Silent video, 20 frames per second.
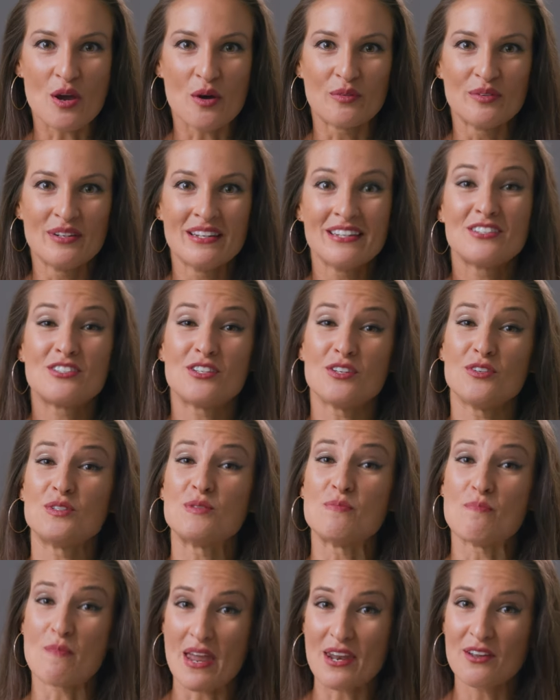known to
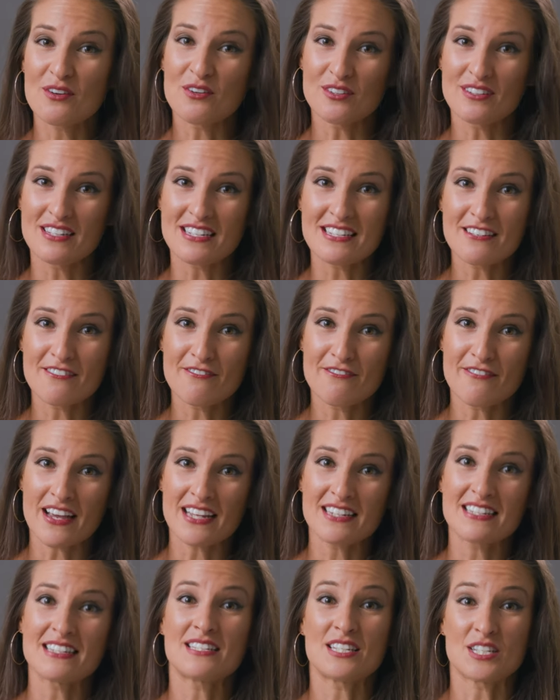use medical
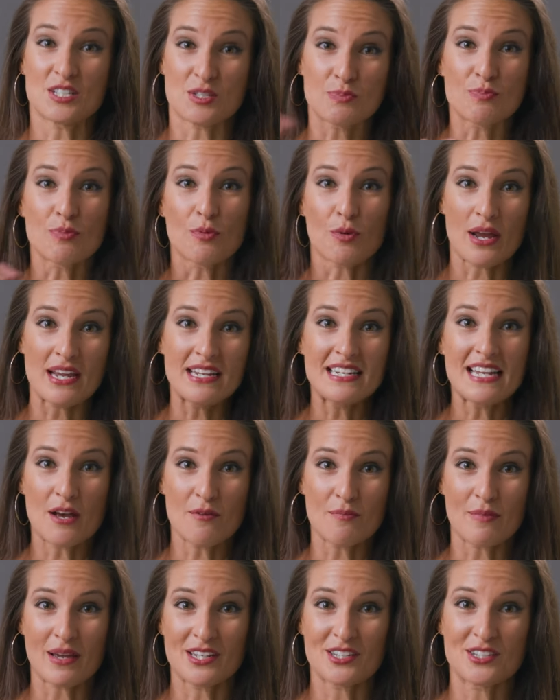disinfectant to spray
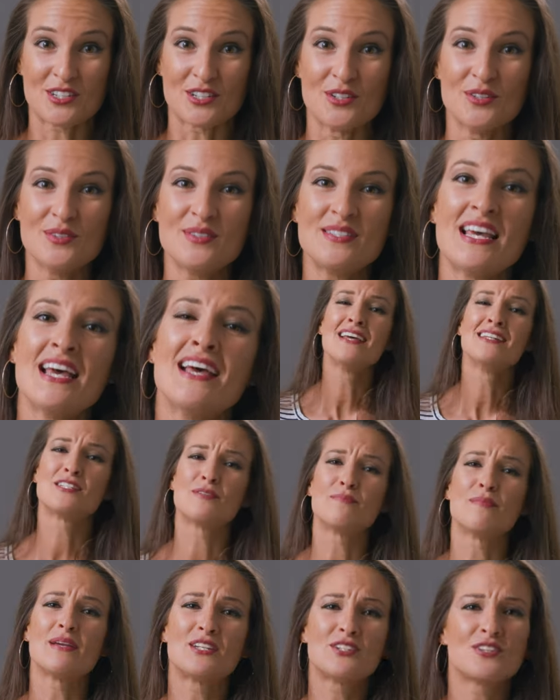down my shoes
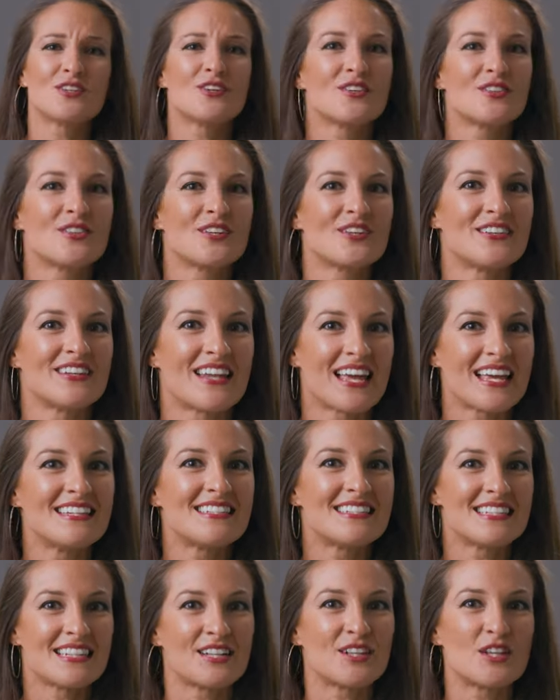to make sure they're
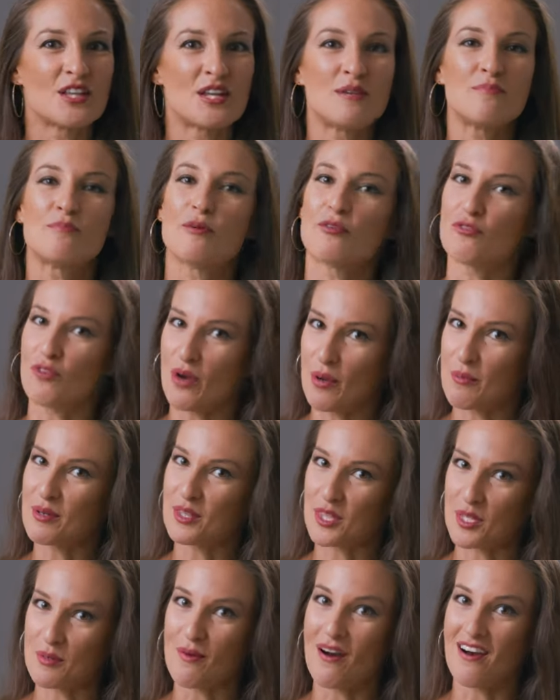nice and clean before I
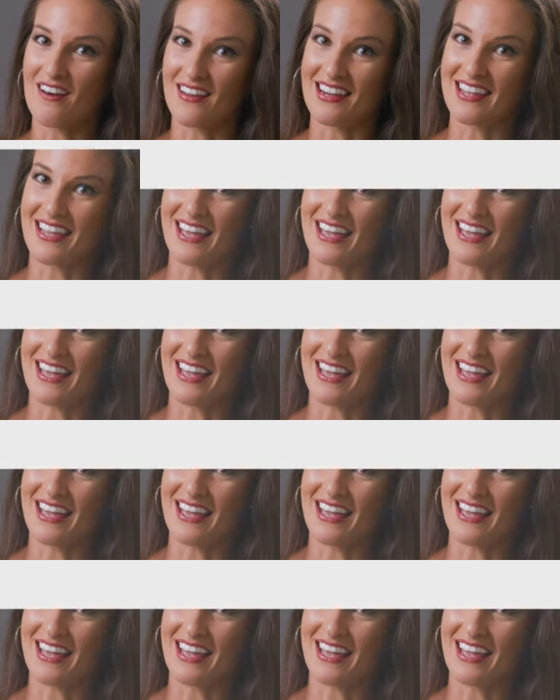put them on